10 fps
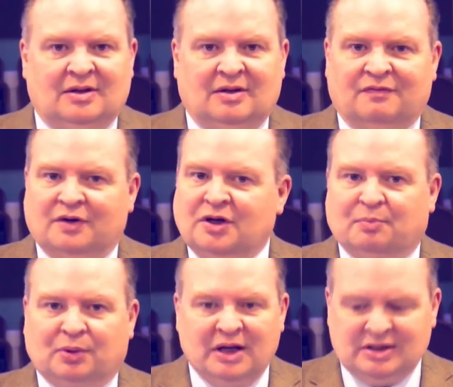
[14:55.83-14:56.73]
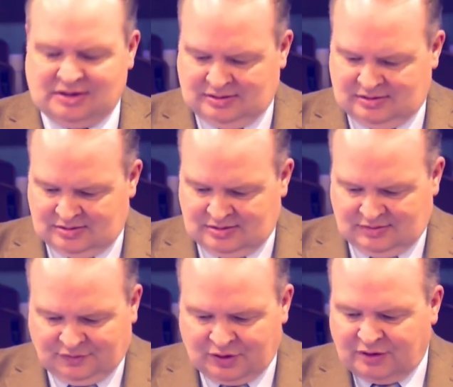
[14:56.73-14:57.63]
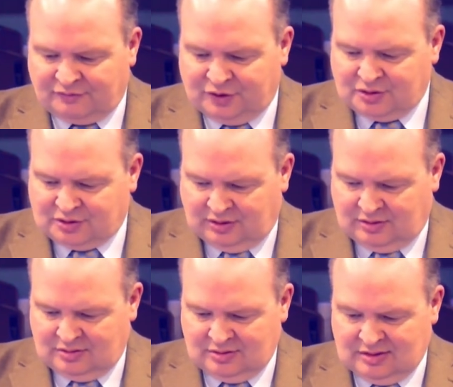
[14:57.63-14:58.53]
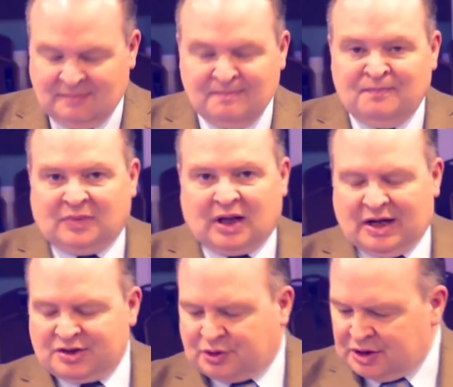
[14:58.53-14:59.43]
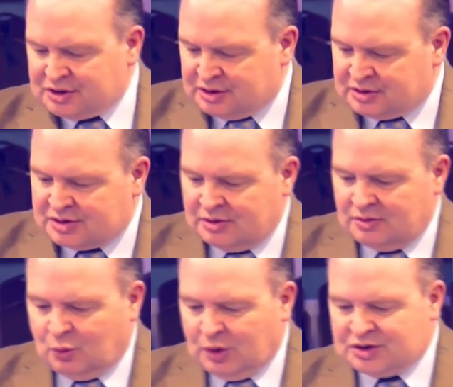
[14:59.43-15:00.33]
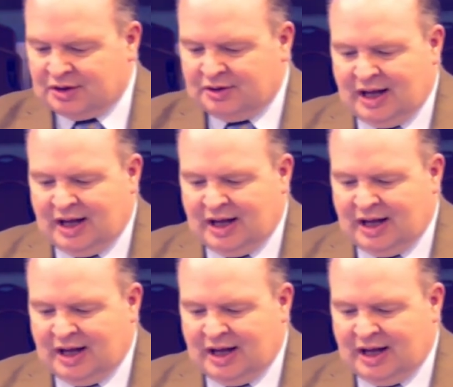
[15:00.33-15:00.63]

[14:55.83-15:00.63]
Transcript: for your present, for your future. As Christians, we should